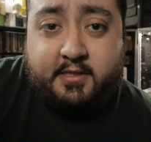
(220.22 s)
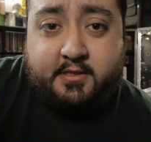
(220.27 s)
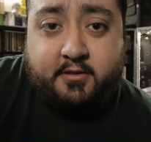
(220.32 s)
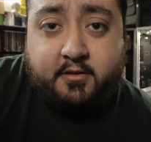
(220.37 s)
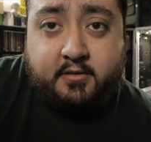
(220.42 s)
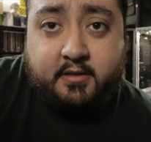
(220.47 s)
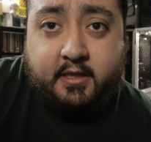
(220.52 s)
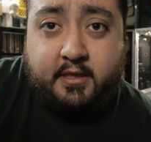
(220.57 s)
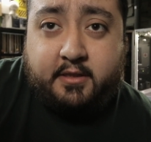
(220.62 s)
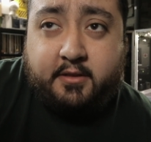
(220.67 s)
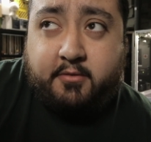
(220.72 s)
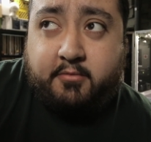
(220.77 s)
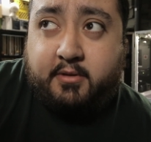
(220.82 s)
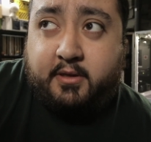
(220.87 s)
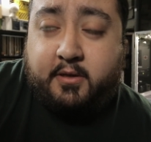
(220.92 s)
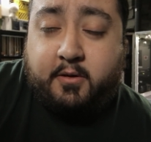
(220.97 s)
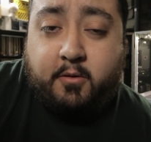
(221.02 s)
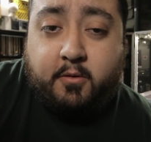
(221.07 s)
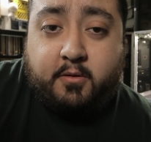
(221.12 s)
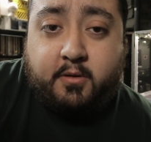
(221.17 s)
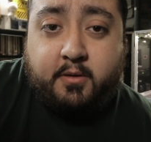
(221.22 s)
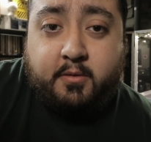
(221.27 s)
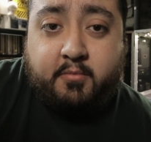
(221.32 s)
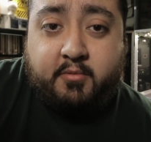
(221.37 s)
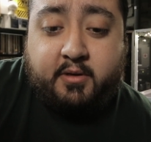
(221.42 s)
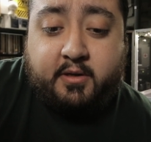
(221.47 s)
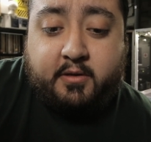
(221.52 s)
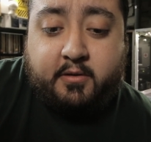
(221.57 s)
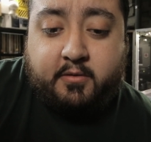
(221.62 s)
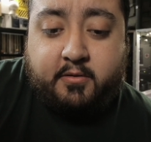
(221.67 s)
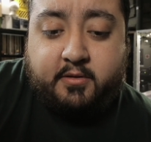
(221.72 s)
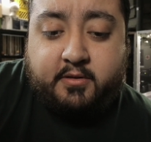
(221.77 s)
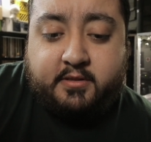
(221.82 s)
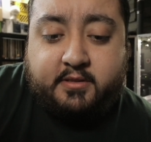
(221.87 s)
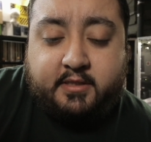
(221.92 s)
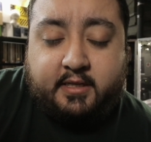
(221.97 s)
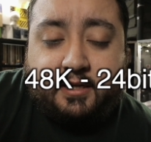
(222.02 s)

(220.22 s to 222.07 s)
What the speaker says: sure that your recorder records